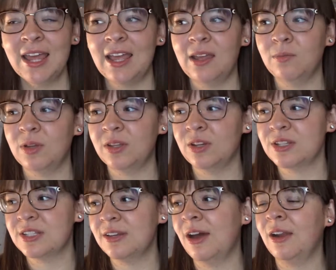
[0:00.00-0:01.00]
in when
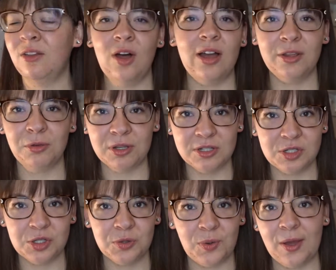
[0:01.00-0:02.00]
there's not a lot you can
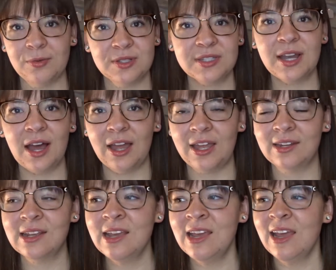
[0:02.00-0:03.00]
do outside
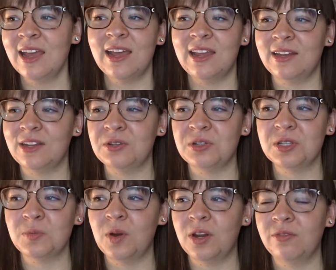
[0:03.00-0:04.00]
and you
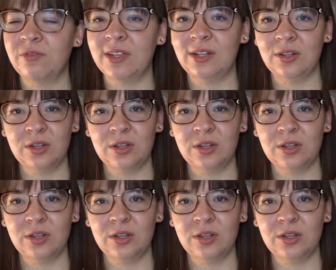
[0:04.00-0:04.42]
just want to feel